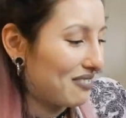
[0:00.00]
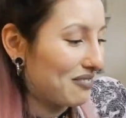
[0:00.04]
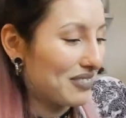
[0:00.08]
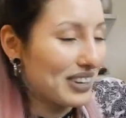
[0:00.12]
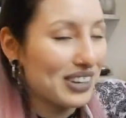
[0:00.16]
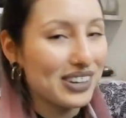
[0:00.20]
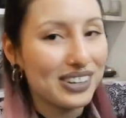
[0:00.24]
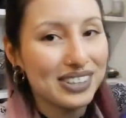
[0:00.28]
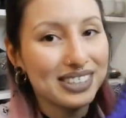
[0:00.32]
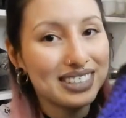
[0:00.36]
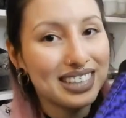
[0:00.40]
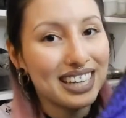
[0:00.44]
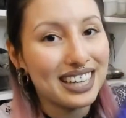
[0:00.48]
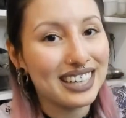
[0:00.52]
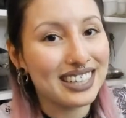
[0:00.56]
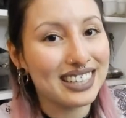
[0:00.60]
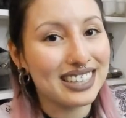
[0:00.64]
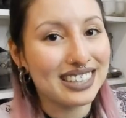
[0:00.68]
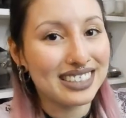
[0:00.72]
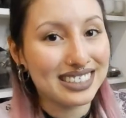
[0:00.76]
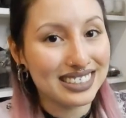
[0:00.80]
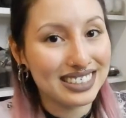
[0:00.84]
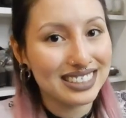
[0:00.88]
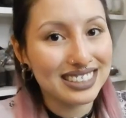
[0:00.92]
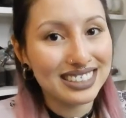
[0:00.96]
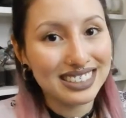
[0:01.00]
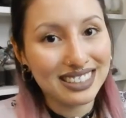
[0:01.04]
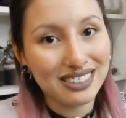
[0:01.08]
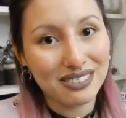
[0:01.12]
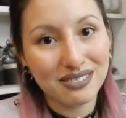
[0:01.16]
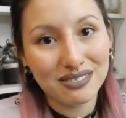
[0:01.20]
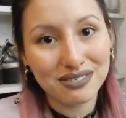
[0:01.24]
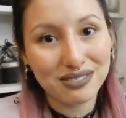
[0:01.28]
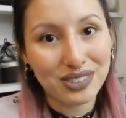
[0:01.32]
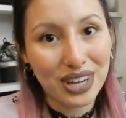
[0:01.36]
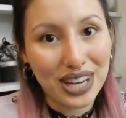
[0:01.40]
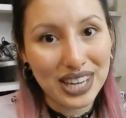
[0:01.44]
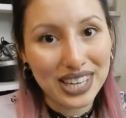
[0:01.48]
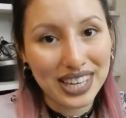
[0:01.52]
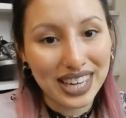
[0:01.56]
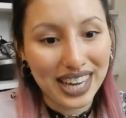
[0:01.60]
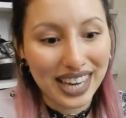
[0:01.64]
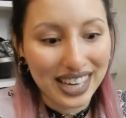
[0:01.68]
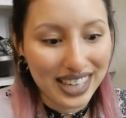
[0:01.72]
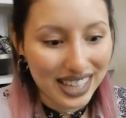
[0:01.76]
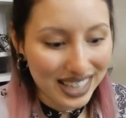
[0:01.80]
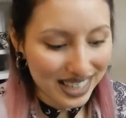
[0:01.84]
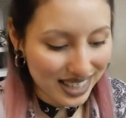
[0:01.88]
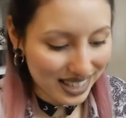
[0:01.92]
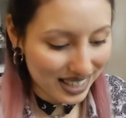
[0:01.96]
because I didn't find
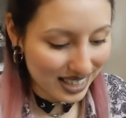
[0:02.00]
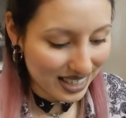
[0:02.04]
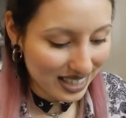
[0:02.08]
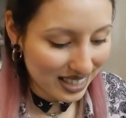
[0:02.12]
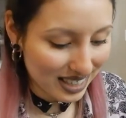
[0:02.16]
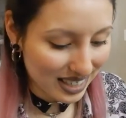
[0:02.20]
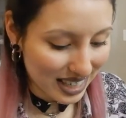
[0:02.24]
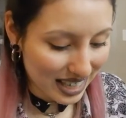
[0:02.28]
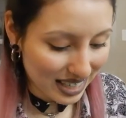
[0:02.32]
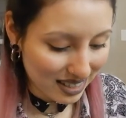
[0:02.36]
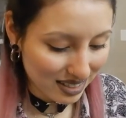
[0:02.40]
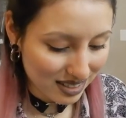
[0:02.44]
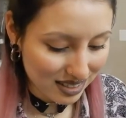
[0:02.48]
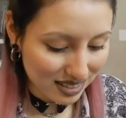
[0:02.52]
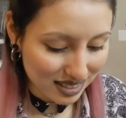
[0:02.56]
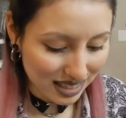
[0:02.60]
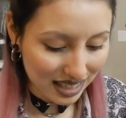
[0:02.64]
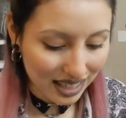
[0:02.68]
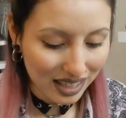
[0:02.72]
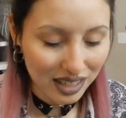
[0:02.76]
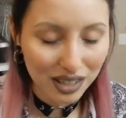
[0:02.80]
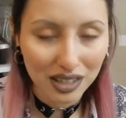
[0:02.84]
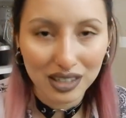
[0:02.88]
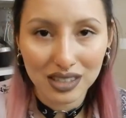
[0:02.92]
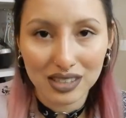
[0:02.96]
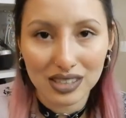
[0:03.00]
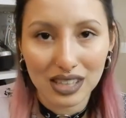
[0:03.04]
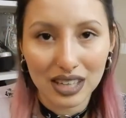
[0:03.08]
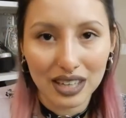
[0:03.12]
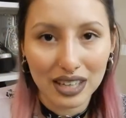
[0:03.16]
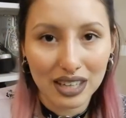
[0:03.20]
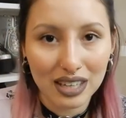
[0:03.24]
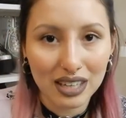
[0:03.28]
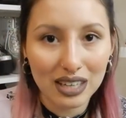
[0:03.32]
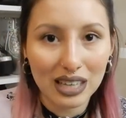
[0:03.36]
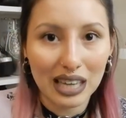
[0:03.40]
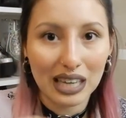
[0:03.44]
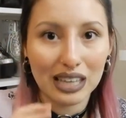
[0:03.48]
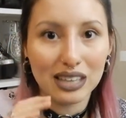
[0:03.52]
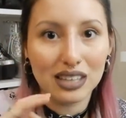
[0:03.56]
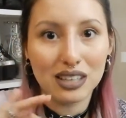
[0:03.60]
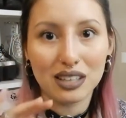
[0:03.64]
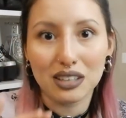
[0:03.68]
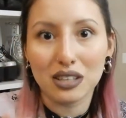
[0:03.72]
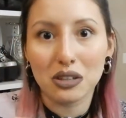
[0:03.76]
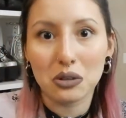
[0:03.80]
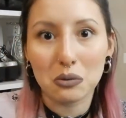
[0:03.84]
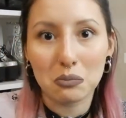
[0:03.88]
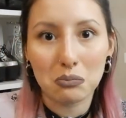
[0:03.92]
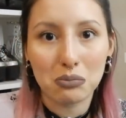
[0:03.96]
anything yet that is like in a
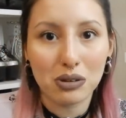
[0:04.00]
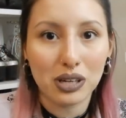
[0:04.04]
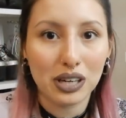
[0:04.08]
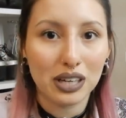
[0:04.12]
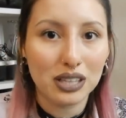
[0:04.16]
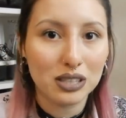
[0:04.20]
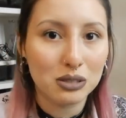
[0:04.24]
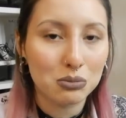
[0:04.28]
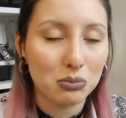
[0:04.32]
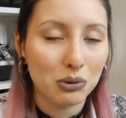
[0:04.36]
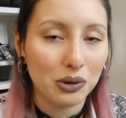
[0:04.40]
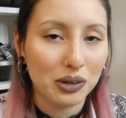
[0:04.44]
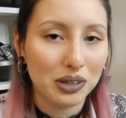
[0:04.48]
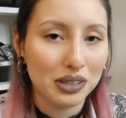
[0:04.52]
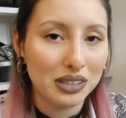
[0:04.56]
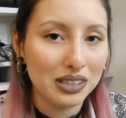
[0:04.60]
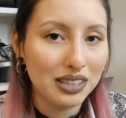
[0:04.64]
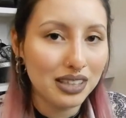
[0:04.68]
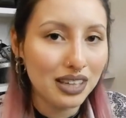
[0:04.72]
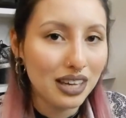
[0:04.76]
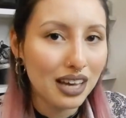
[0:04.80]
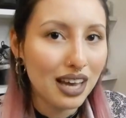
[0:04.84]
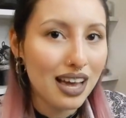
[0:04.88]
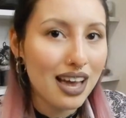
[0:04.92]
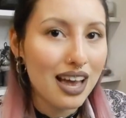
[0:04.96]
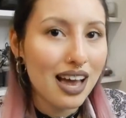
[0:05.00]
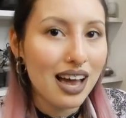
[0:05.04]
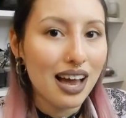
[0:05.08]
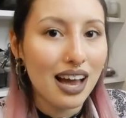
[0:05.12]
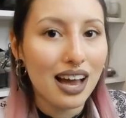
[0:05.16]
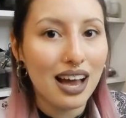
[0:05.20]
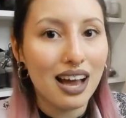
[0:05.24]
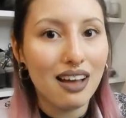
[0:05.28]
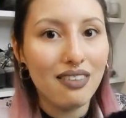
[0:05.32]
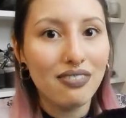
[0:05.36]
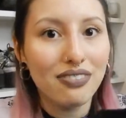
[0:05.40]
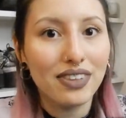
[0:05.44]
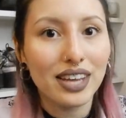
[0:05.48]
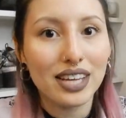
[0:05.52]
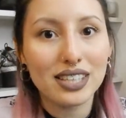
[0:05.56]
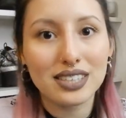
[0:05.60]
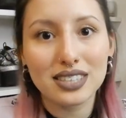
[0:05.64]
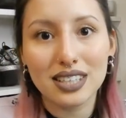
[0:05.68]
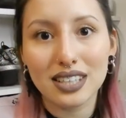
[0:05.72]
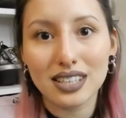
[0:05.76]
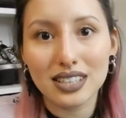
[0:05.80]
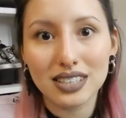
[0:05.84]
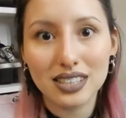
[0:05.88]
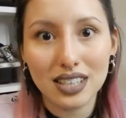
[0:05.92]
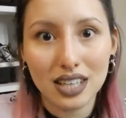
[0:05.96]
good price point, and
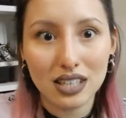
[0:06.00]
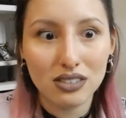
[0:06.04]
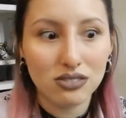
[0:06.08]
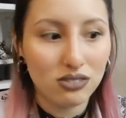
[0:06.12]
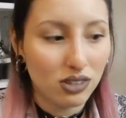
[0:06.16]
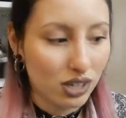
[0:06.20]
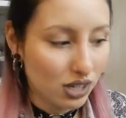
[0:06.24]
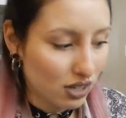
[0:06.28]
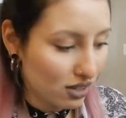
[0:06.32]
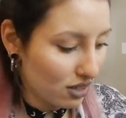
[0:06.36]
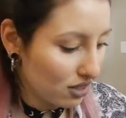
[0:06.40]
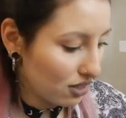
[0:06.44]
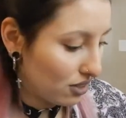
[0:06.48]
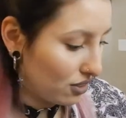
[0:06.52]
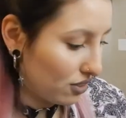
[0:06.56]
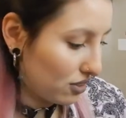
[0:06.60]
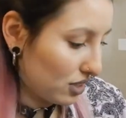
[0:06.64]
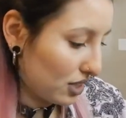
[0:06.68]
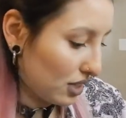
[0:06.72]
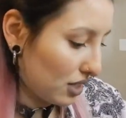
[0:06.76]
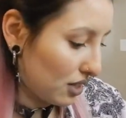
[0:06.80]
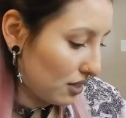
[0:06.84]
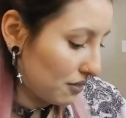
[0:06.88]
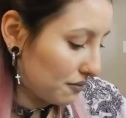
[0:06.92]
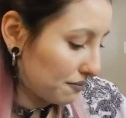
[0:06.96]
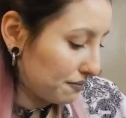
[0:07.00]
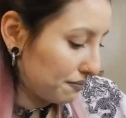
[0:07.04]
that's our Sanrio clothing.